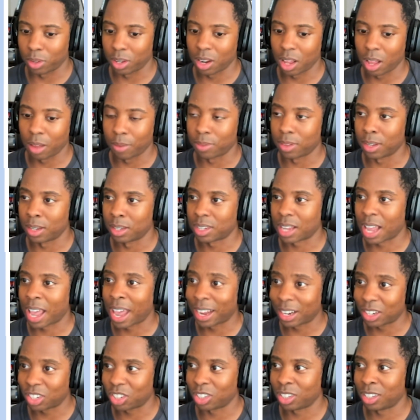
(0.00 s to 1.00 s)
of this
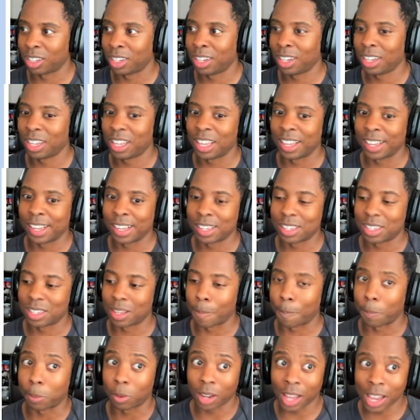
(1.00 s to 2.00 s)
actually is
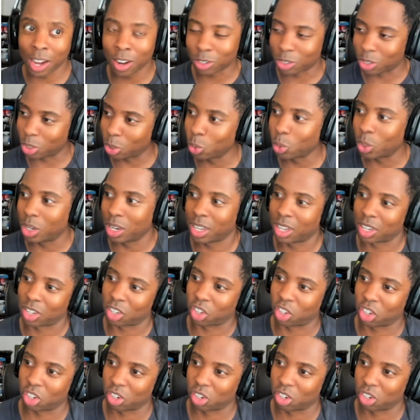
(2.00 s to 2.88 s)
the player 2 glitch.